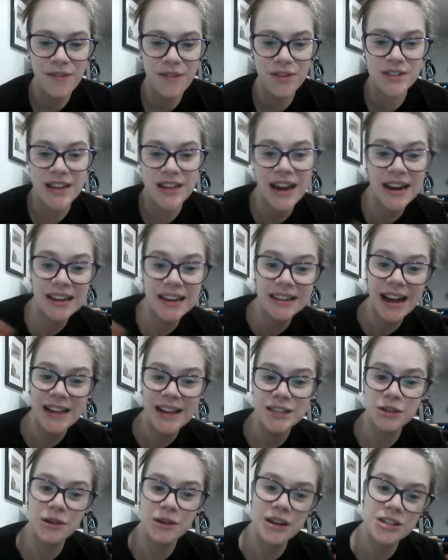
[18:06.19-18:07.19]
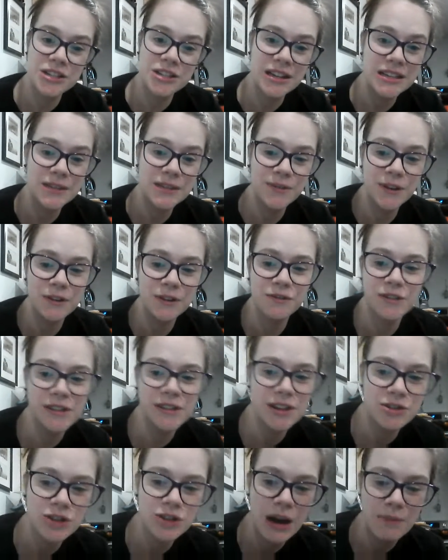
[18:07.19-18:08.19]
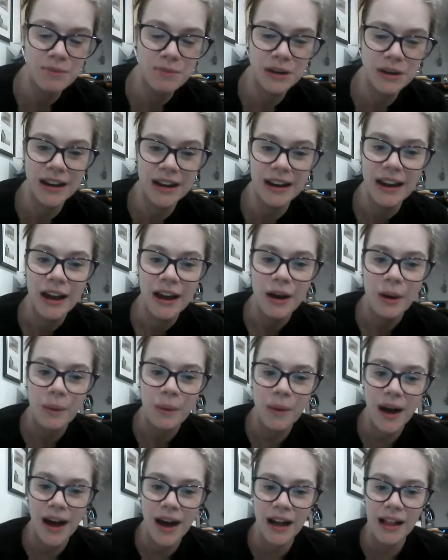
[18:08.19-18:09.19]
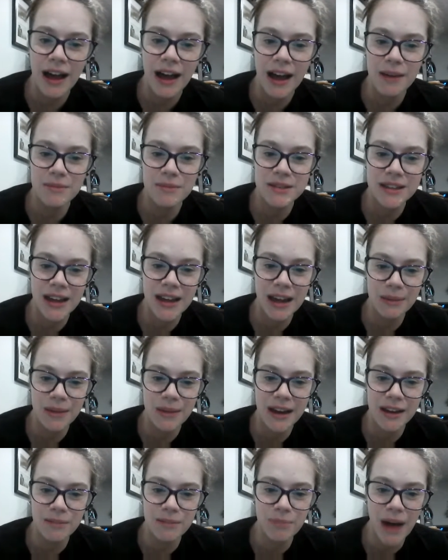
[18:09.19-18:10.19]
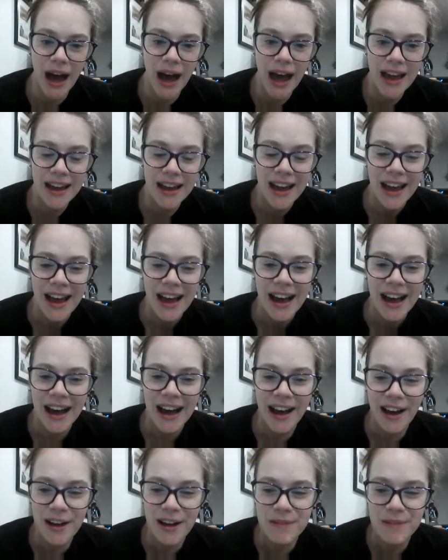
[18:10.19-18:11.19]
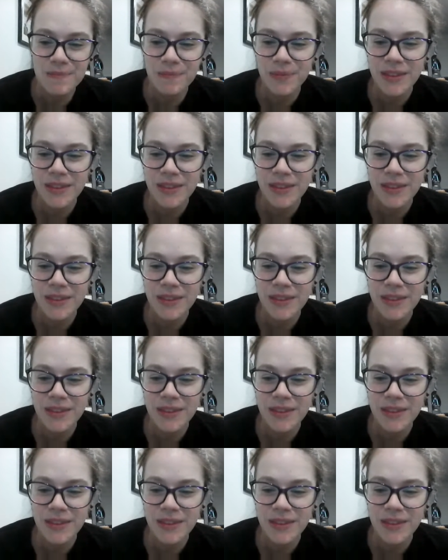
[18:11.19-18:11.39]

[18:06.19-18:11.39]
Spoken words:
If there's any last questions, feel free to drop it in while I'm saying my goodbye. I